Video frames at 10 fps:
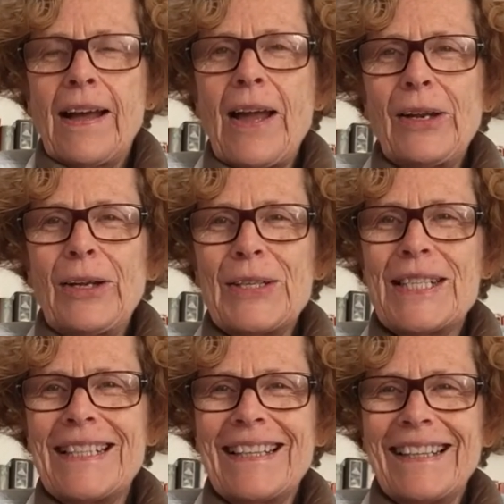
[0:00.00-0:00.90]
Hi,
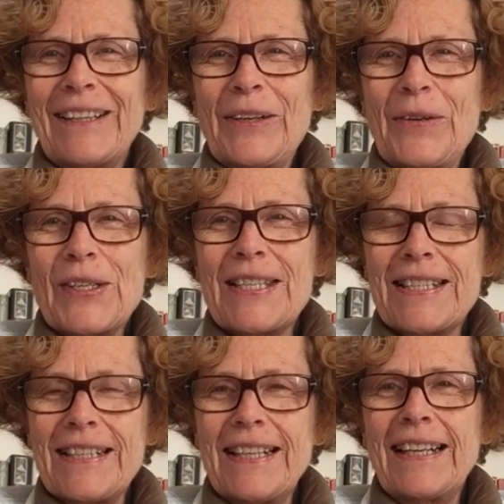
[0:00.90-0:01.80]
Lucien and
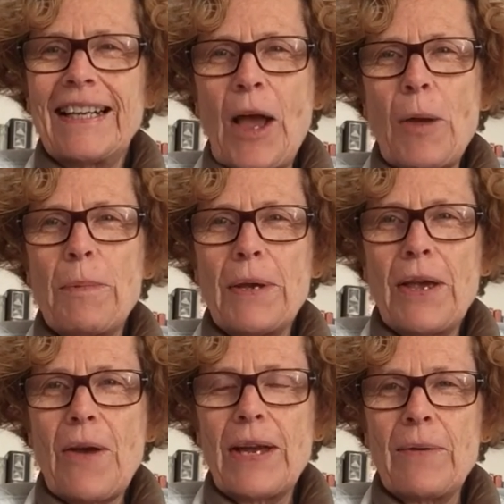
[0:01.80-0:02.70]
Orson. I hope
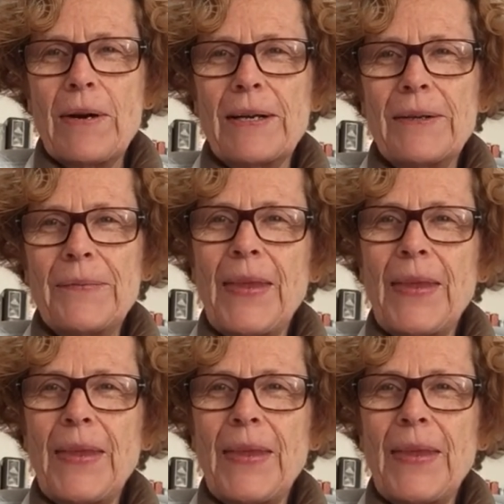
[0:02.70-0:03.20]
you're going well,